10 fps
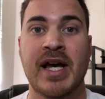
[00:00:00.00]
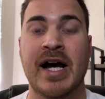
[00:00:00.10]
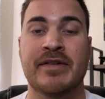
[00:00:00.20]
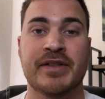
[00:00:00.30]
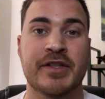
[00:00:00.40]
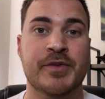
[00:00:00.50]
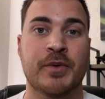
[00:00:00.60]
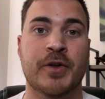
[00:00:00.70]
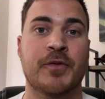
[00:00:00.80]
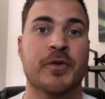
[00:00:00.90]
I've seen this
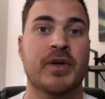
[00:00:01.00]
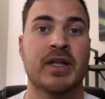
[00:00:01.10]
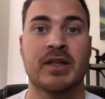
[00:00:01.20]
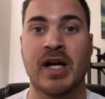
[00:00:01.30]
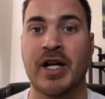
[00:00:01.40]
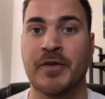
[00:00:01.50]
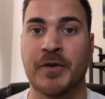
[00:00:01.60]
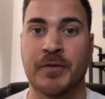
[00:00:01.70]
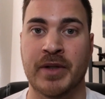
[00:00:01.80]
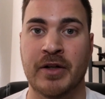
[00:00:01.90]
work for a lot of
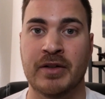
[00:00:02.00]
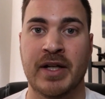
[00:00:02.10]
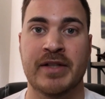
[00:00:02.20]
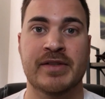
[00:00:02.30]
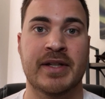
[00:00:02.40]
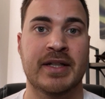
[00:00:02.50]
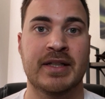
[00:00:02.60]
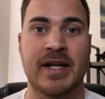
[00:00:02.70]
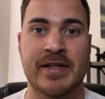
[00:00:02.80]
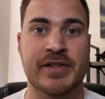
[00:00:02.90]
different airlines like
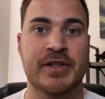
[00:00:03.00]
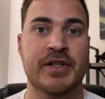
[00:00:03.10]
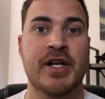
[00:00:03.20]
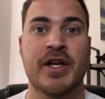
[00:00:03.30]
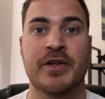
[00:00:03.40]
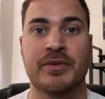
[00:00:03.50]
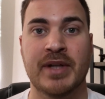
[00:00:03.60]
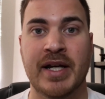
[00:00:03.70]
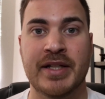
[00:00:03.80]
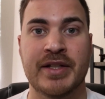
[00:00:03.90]
Alaska,
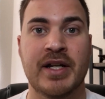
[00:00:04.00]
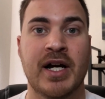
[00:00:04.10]
United.